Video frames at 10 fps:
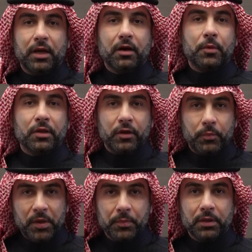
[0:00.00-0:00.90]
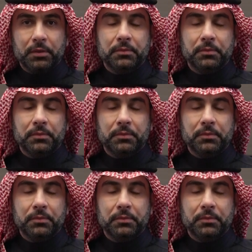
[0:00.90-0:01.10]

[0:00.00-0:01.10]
They are about their people.